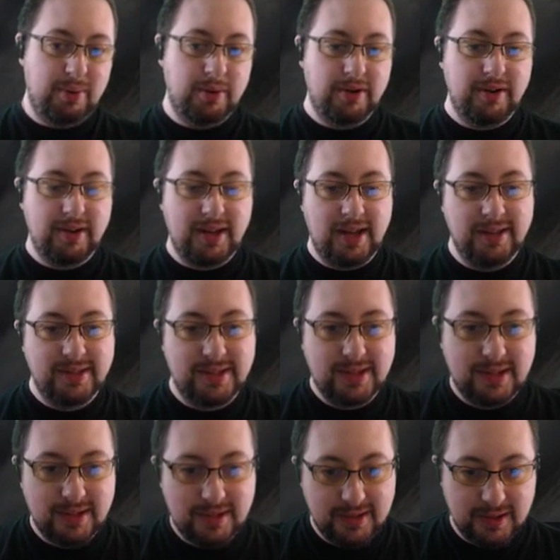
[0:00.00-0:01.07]
boarded
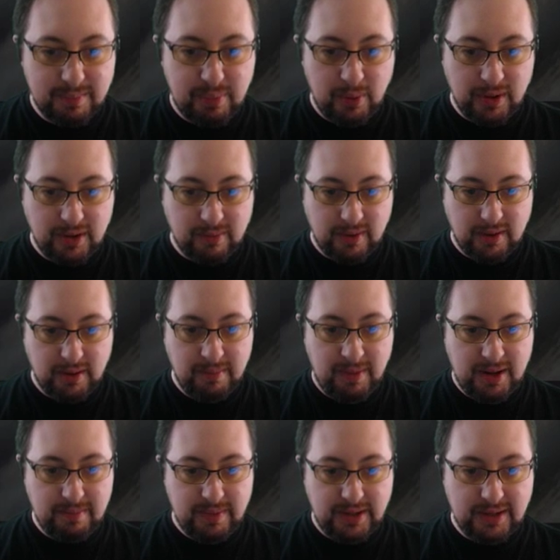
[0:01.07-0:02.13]
against to the point where it
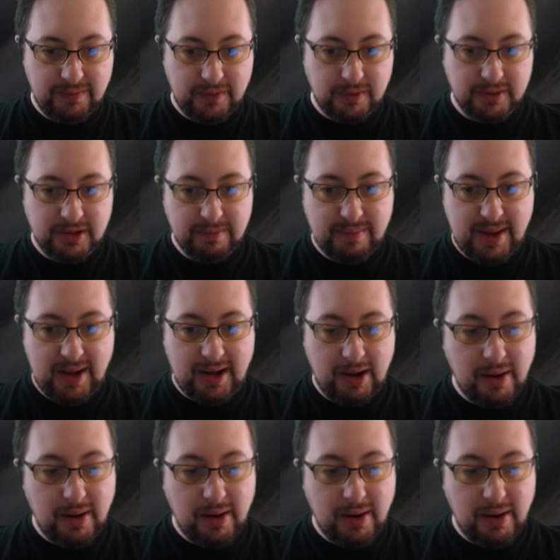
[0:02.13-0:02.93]
might be difficult to come back.